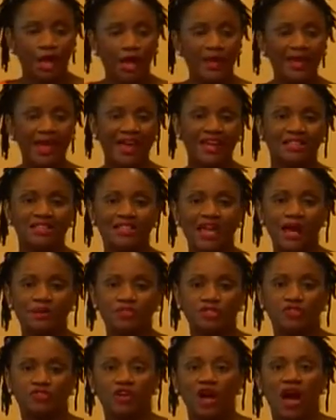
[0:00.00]
Again,
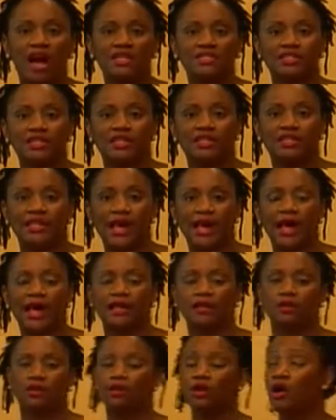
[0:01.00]
types of content
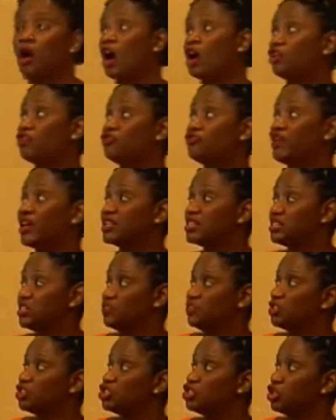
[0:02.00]
that are
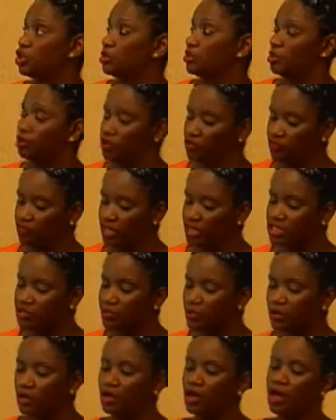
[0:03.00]
effective and shareable on
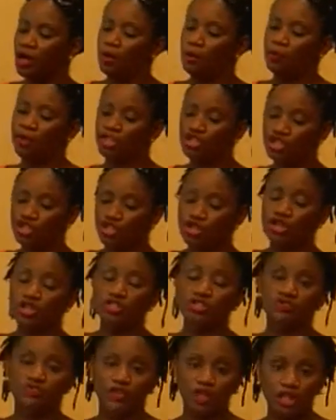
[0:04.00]
Facebook:
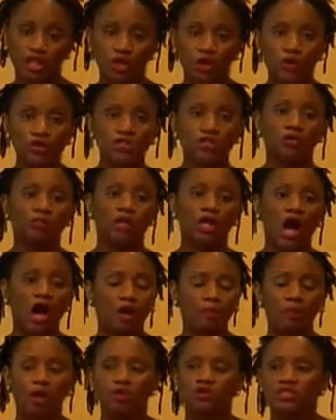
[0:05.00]
pictures, videos,
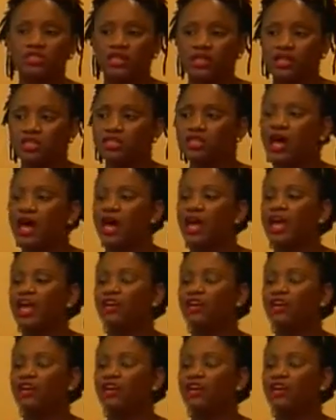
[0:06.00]
blog postings.